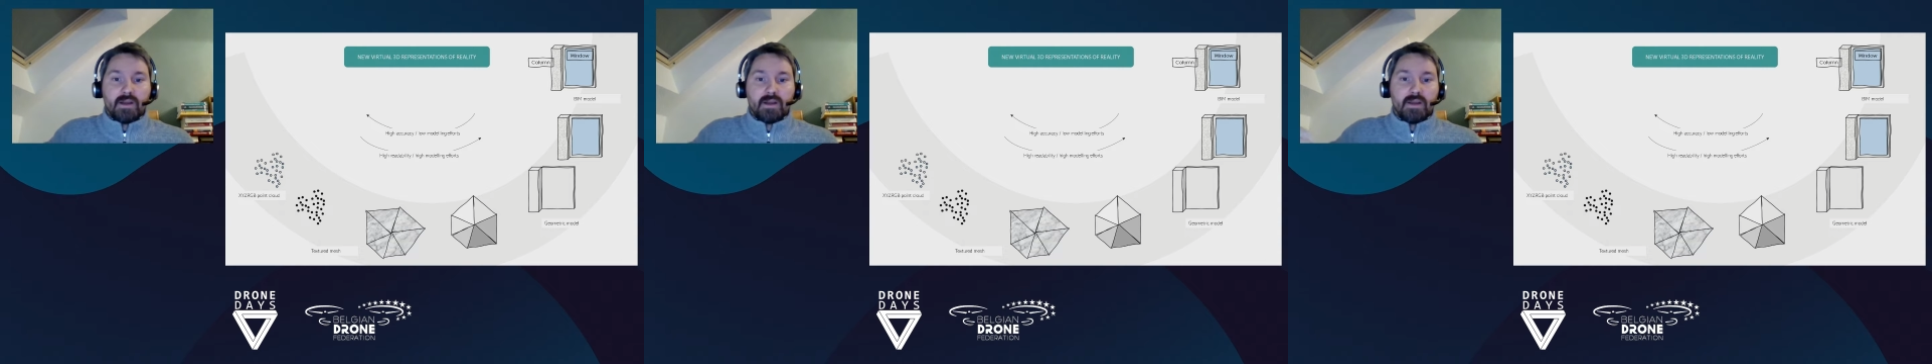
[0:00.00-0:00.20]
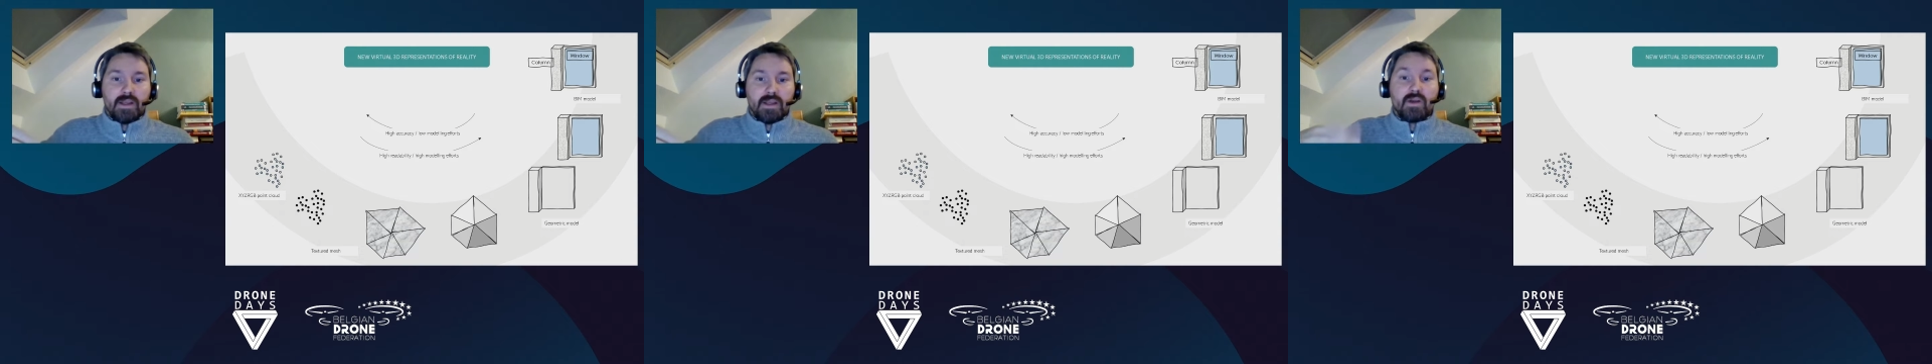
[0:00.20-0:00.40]

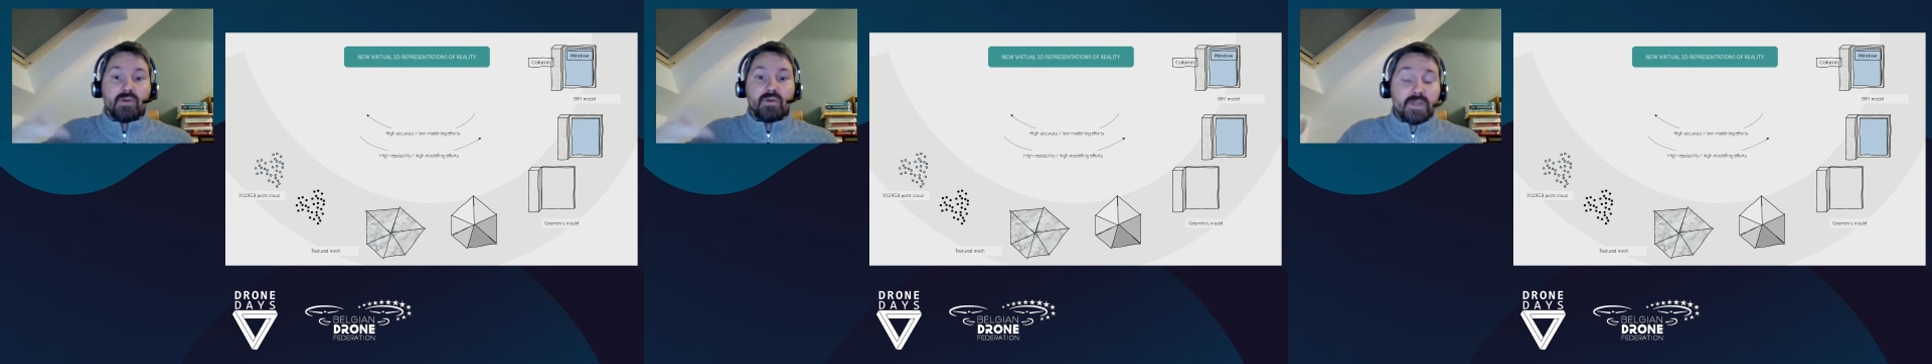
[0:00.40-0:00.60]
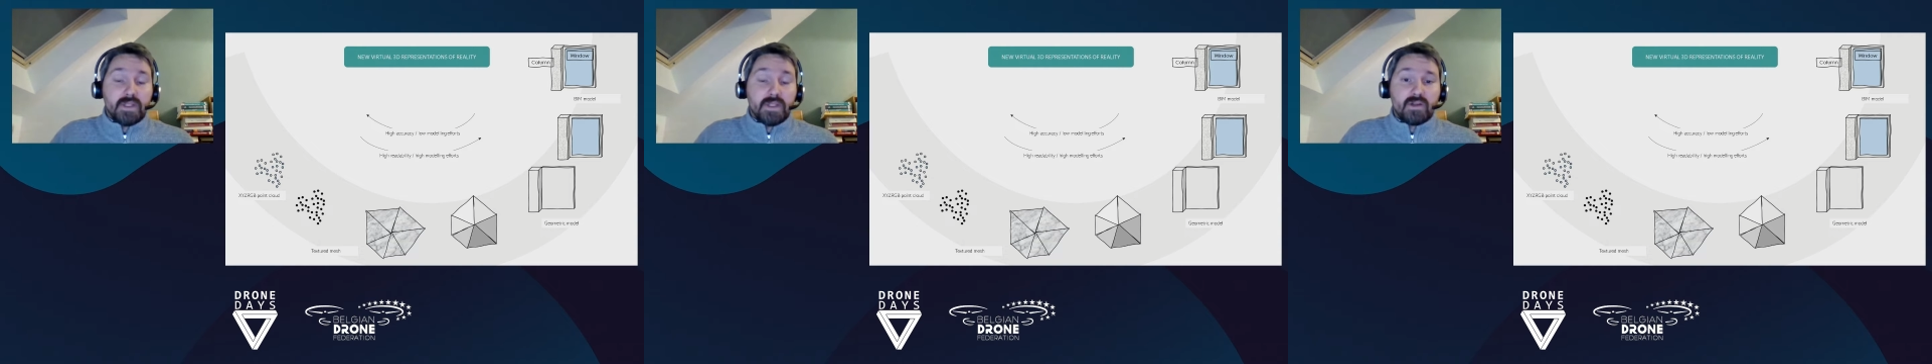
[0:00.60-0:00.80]

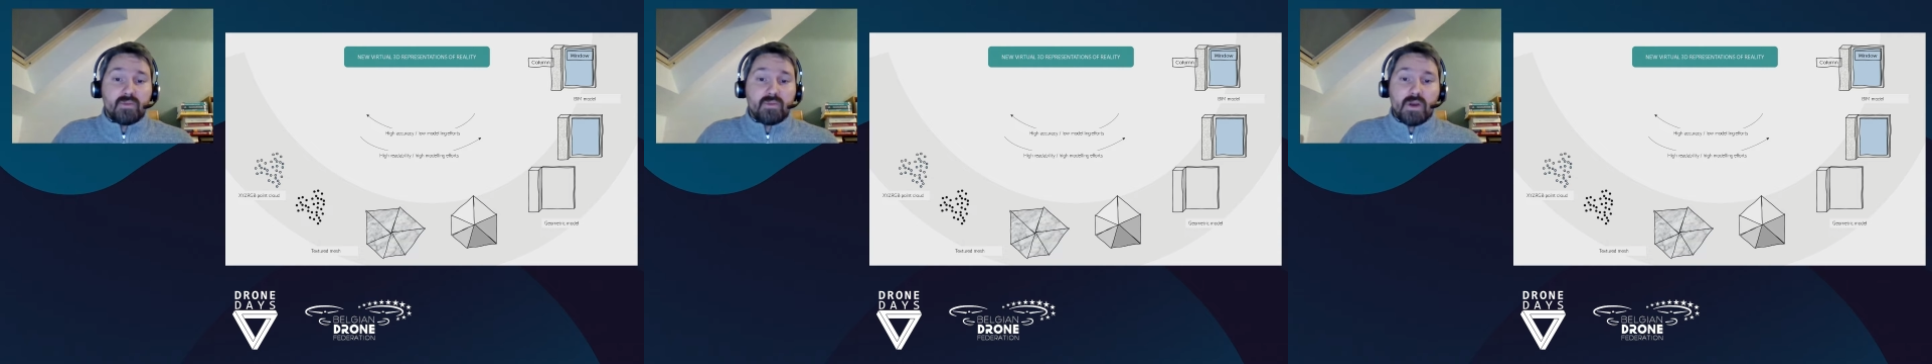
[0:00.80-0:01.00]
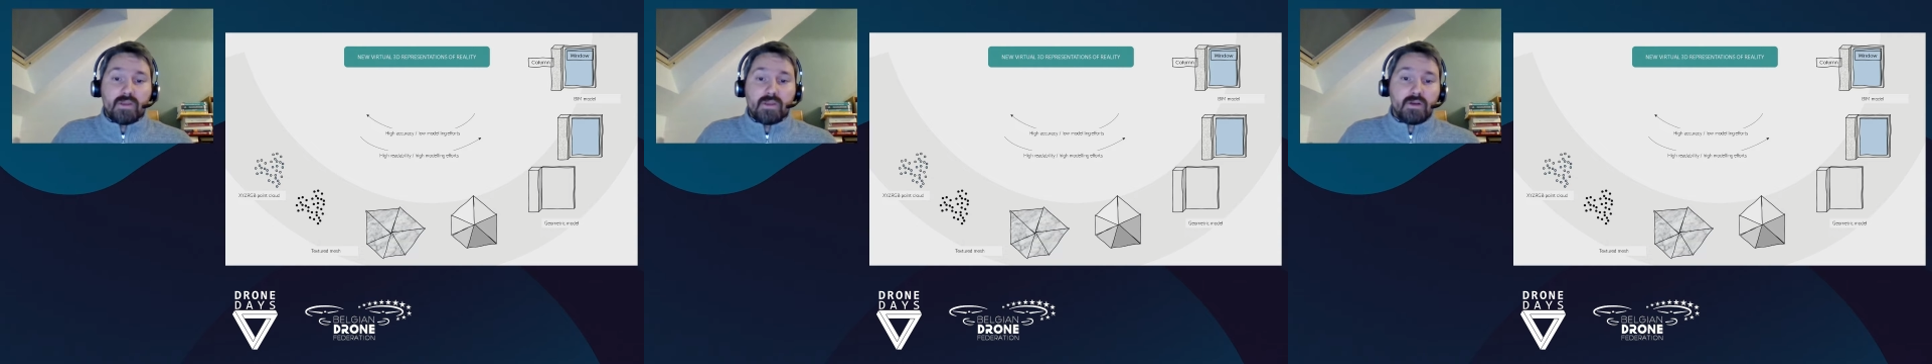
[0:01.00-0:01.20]
included in the
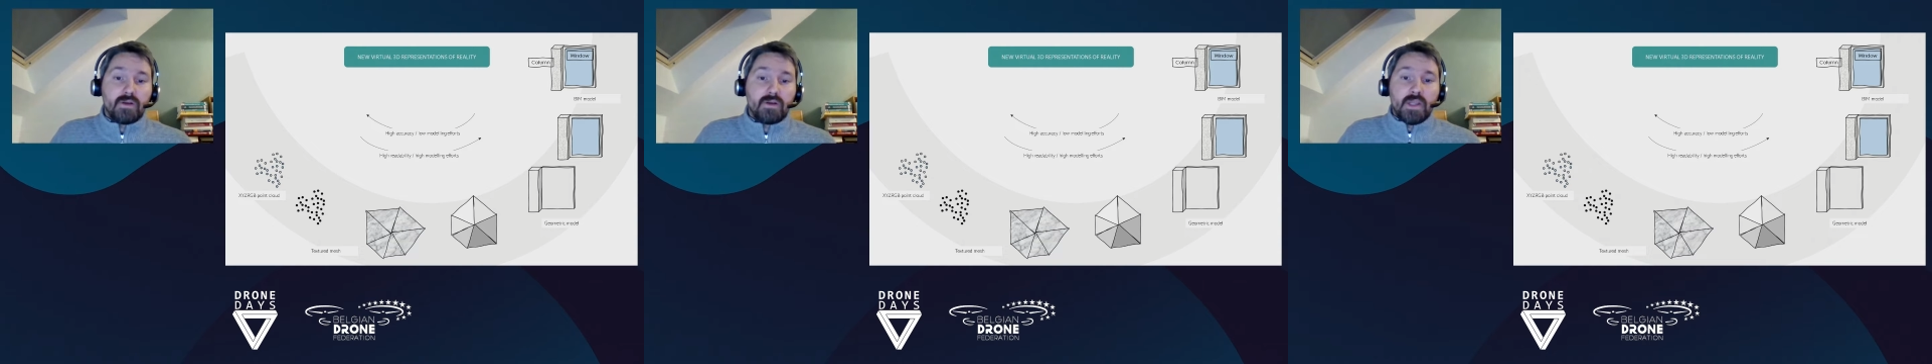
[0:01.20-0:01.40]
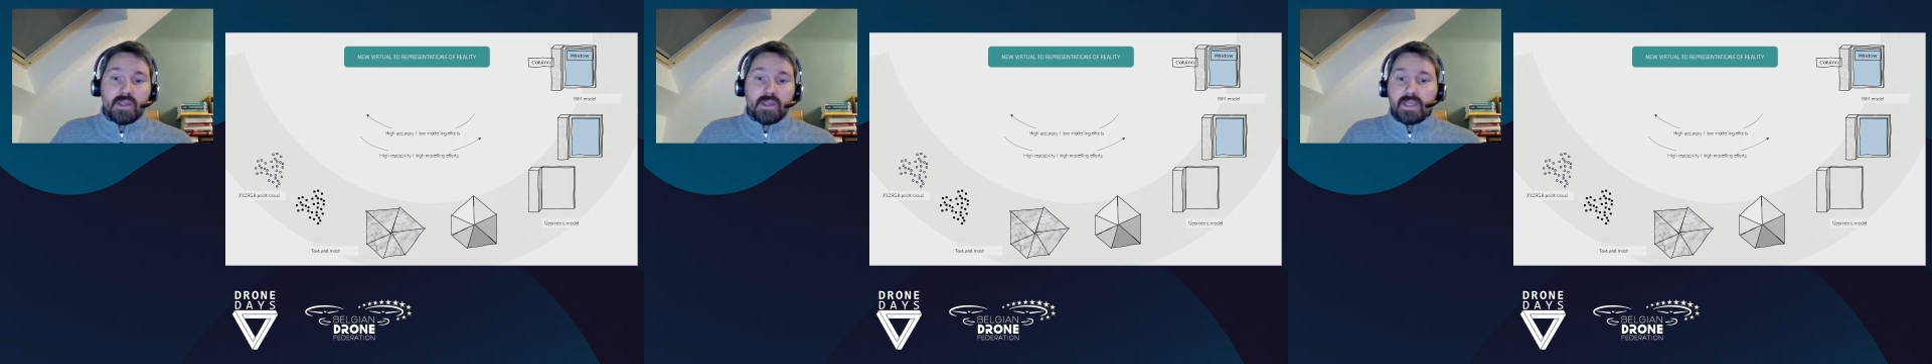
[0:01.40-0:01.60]

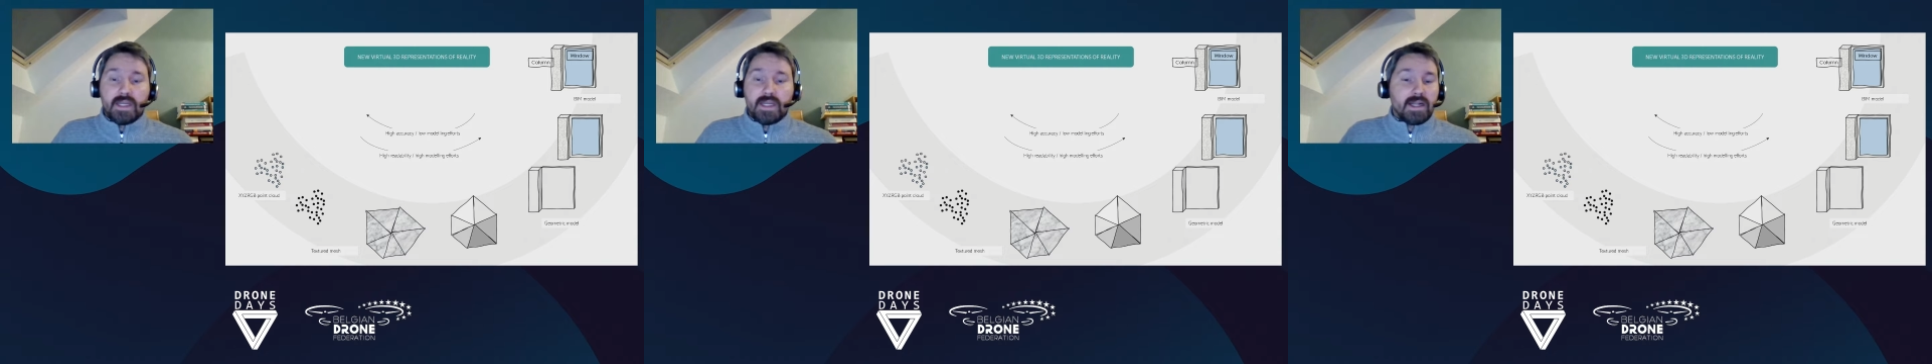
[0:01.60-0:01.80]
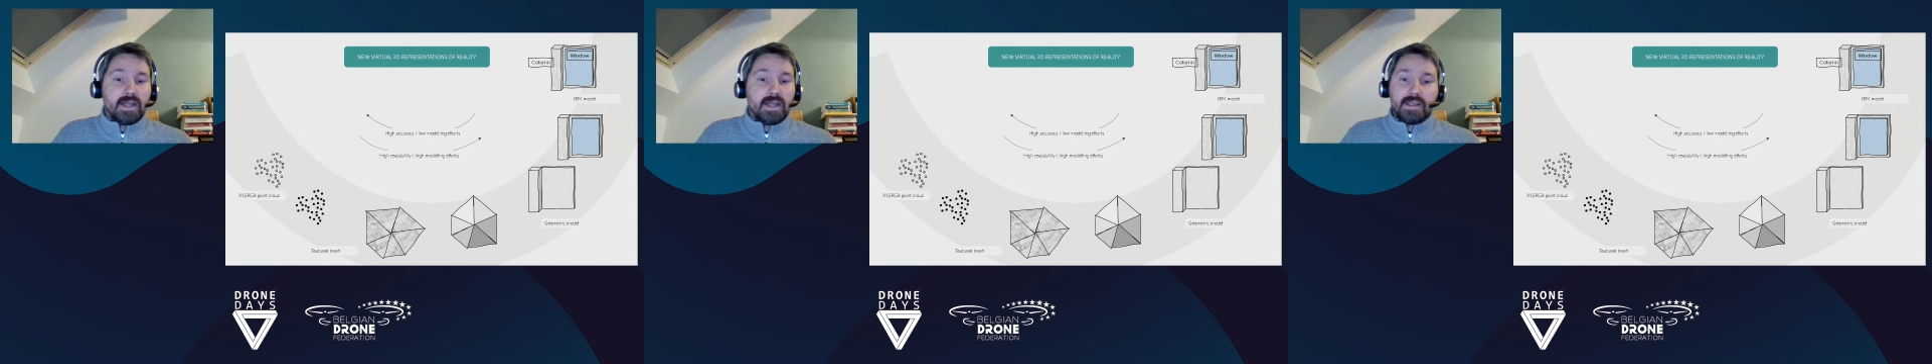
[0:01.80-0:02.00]
model. You
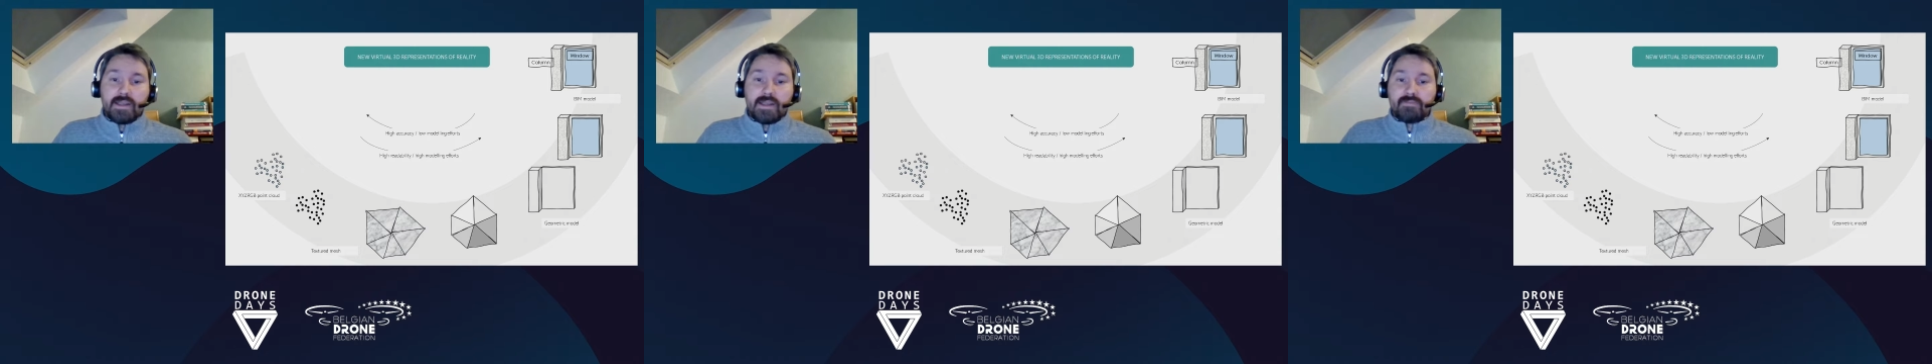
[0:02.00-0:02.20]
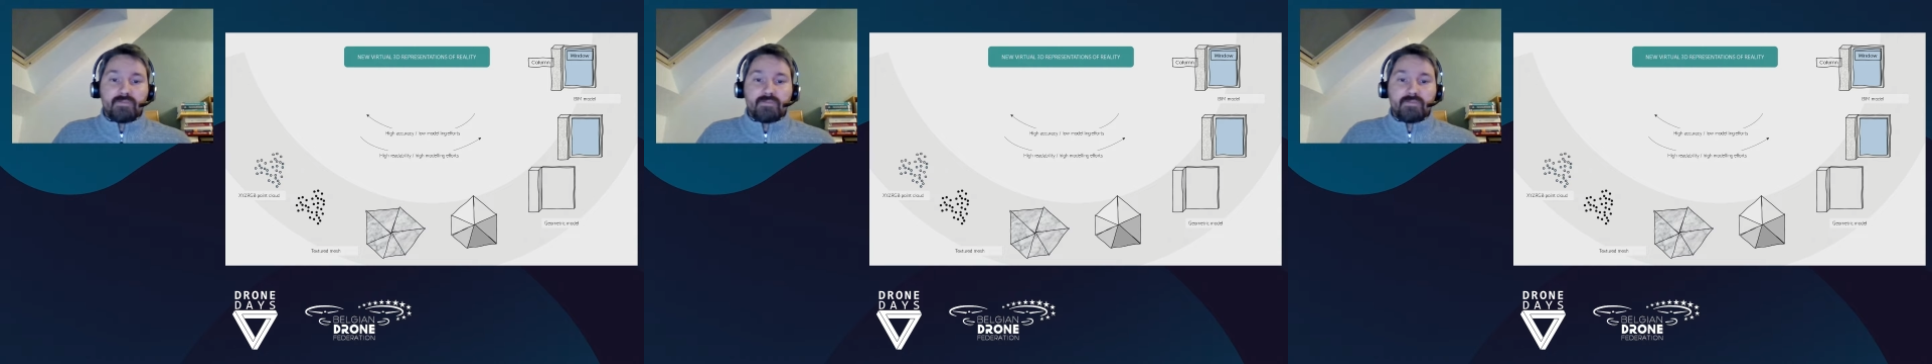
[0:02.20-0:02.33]
can click